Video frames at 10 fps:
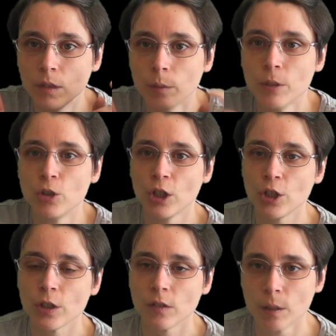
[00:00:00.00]
the
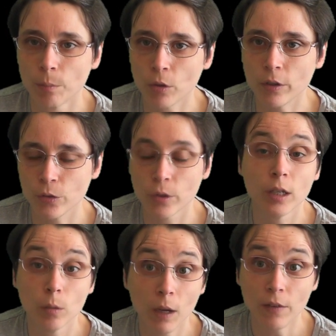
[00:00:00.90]
magician's laboratory,
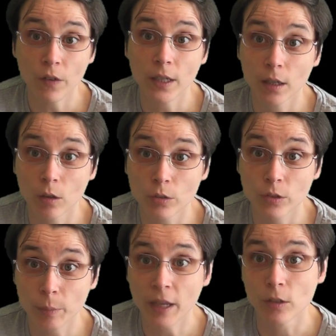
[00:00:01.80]
you might find a lot of
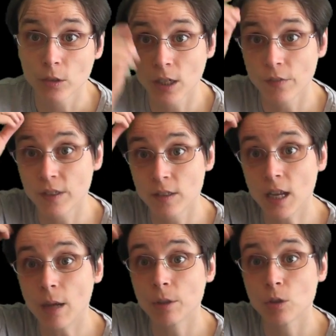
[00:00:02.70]
spells. And if it's
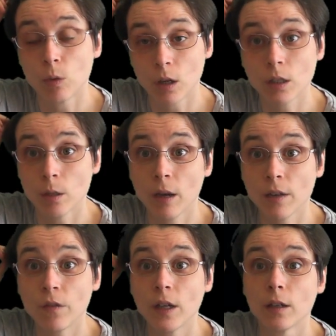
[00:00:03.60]
the abattoir, you
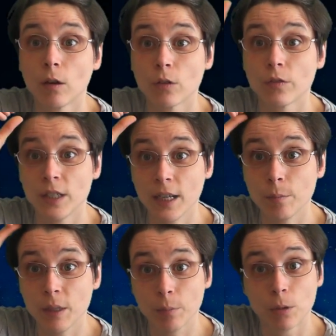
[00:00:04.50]
might find a lot of
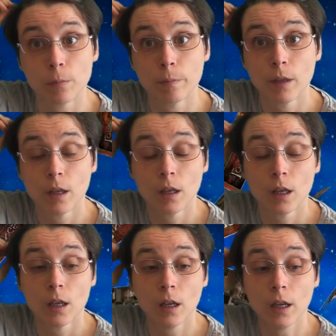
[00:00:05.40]
dead people.
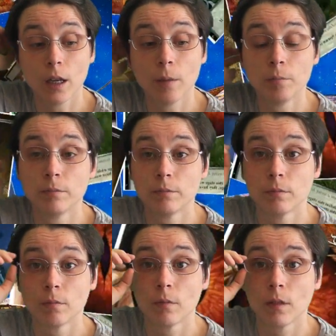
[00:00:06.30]
And
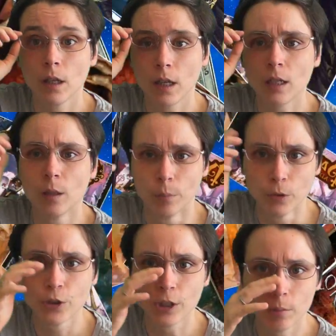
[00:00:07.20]
a
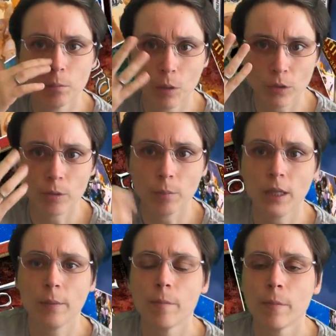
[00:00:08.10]
butcher, possibly.